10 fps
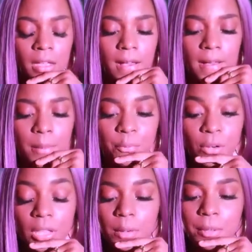Um, for
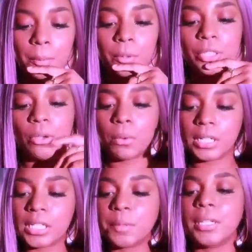a lot of people. So I
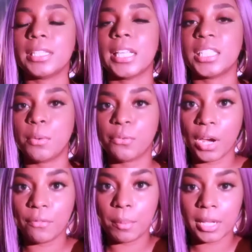wanted it to be accessible for
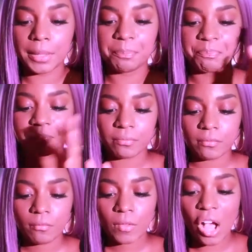everybody.
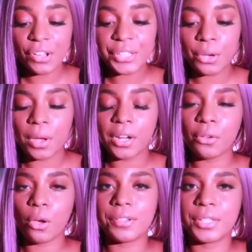Also,
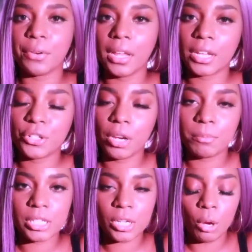another Costa Rica trip
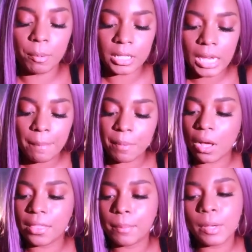just opened up
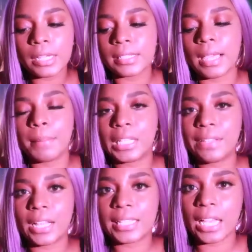on the books. I'm gonna
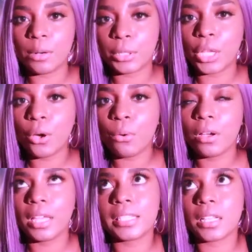leave that down
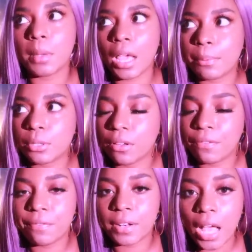below. It's gonna be absolutely
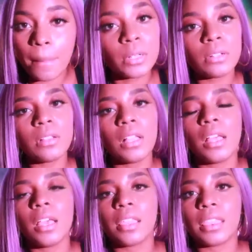phenomenal.
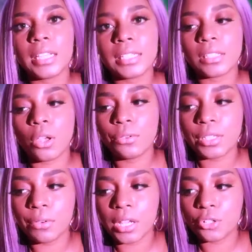This
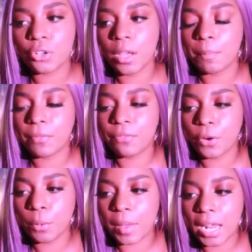Costa Rica trip
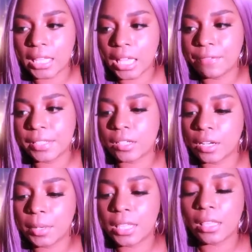for Behati Life is
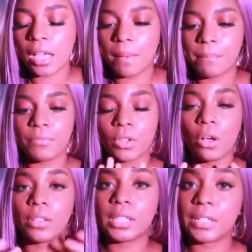gonna be um,
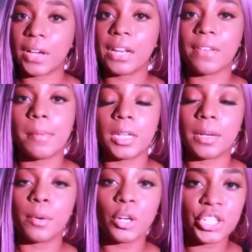called the Divine Feminine
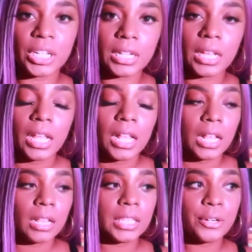Immersion.
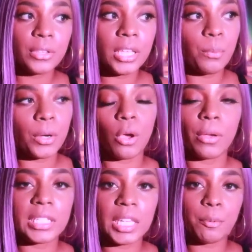Literally, we're
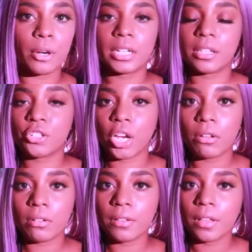going deeper into the
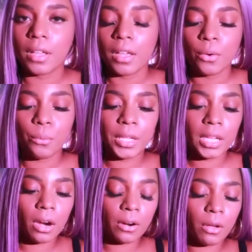jungle.
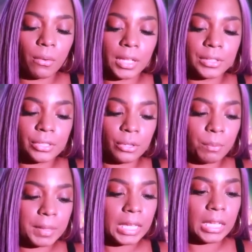We are going to
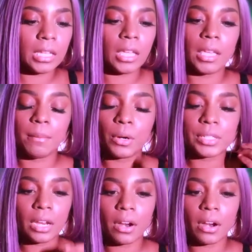be immersing